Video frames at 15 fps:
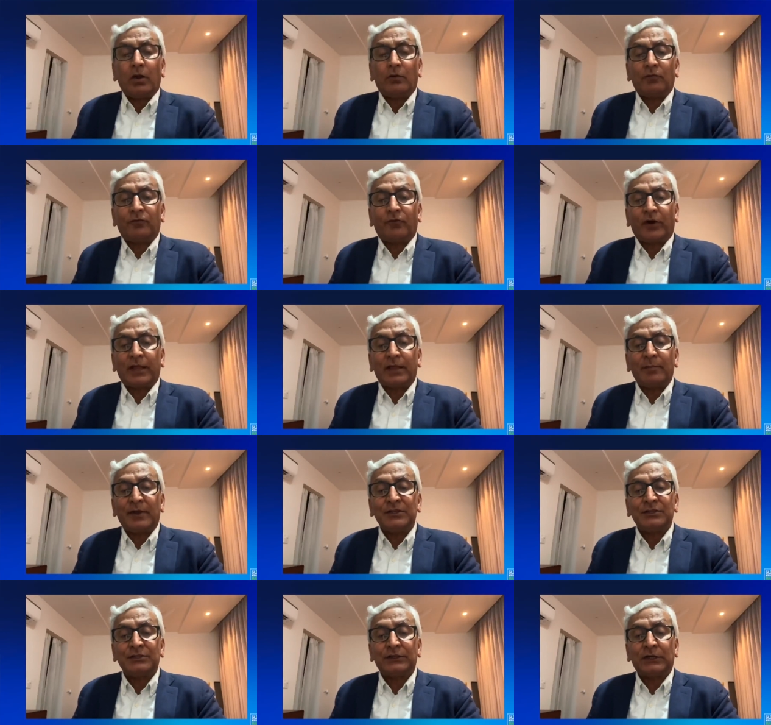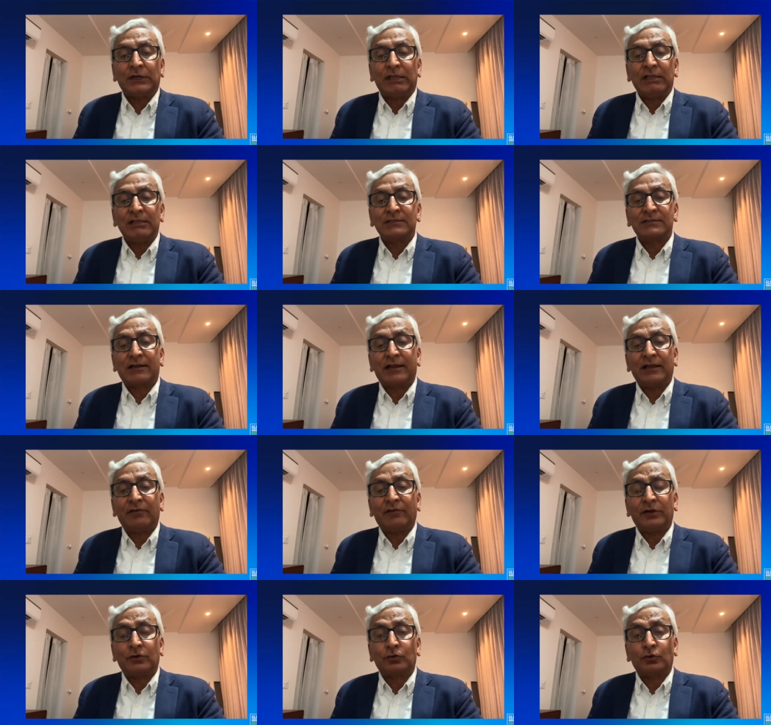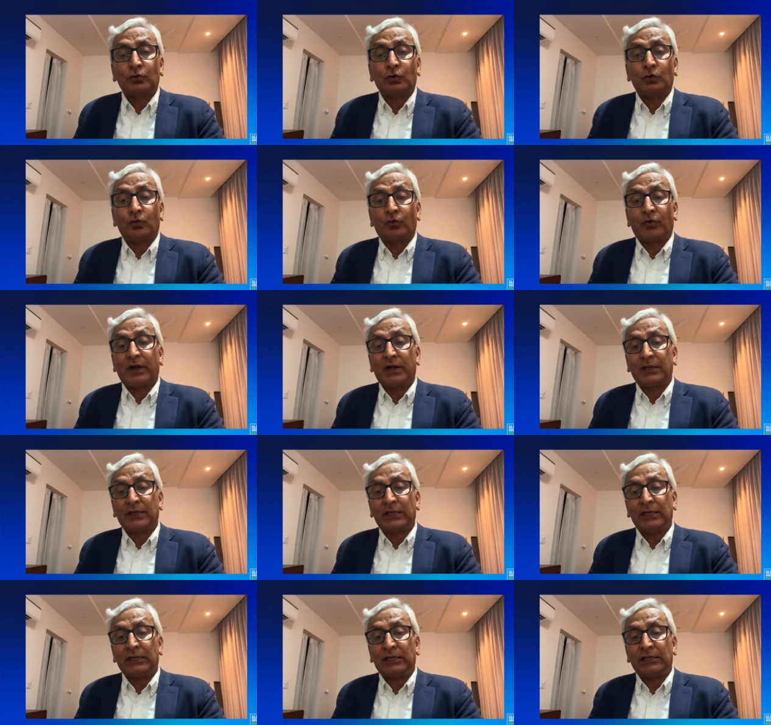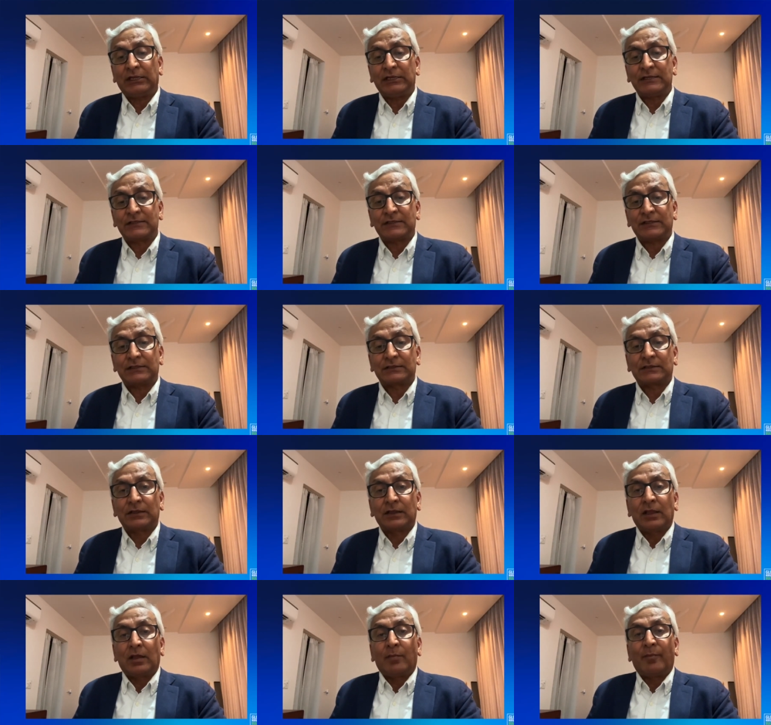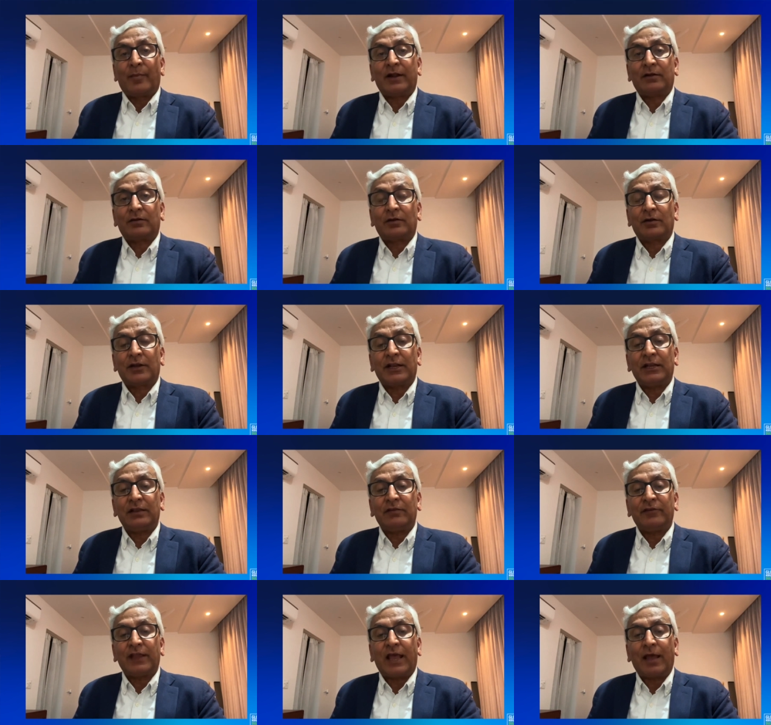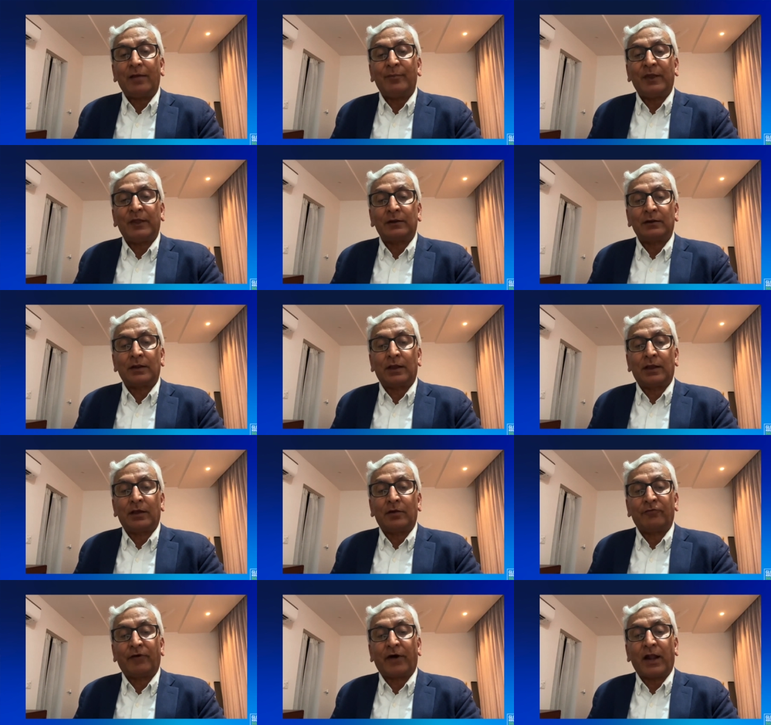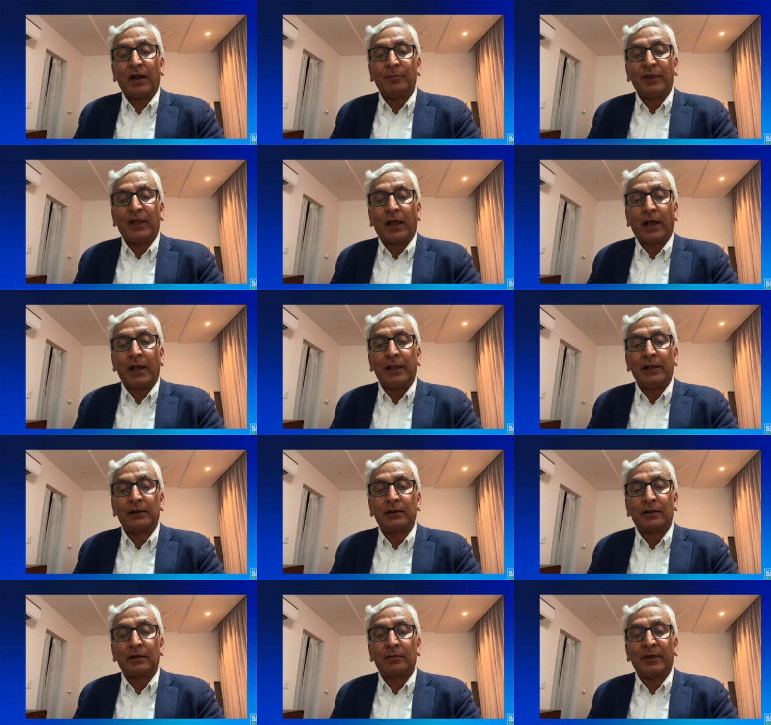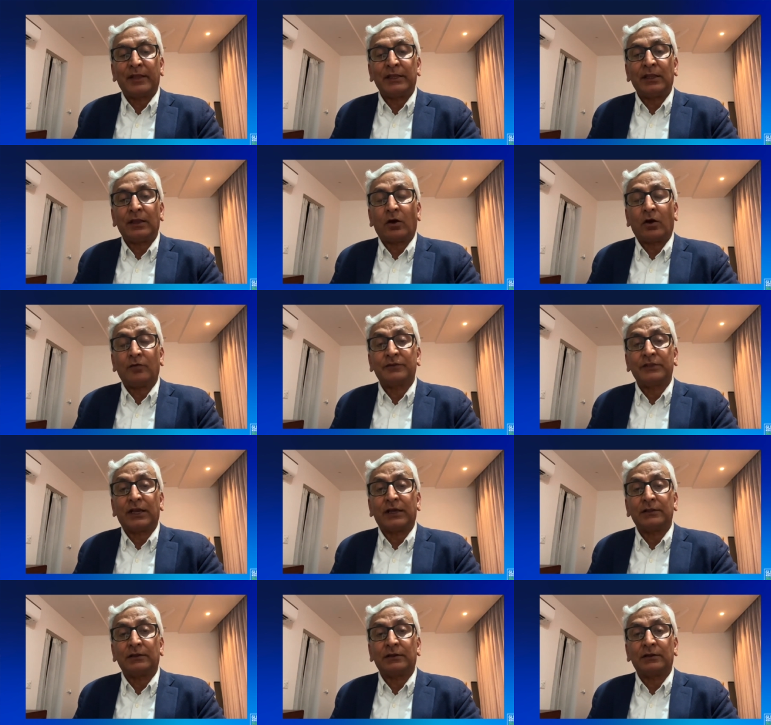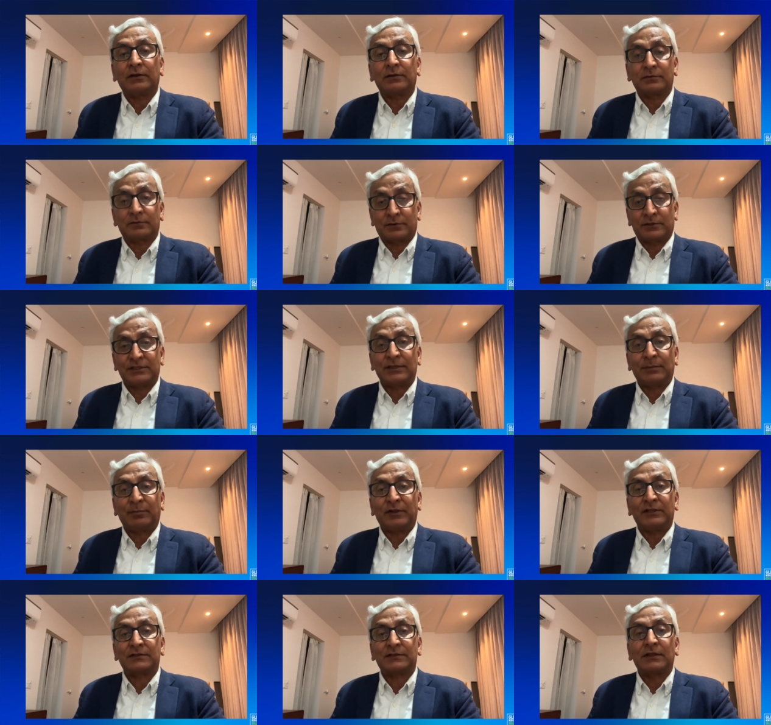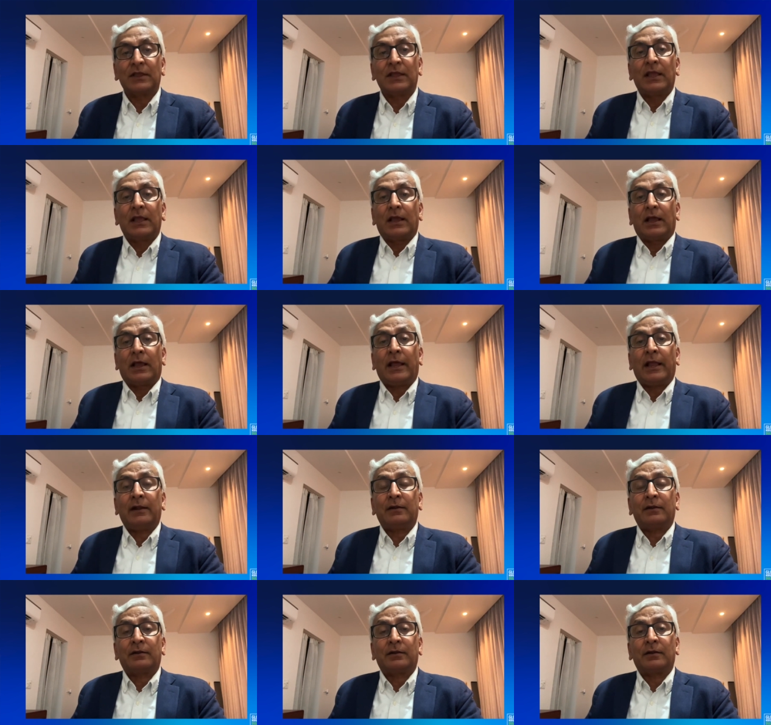of what I mentioned is relevant to work in kidney disease. But really, we have been far behind many of the other disciplines. And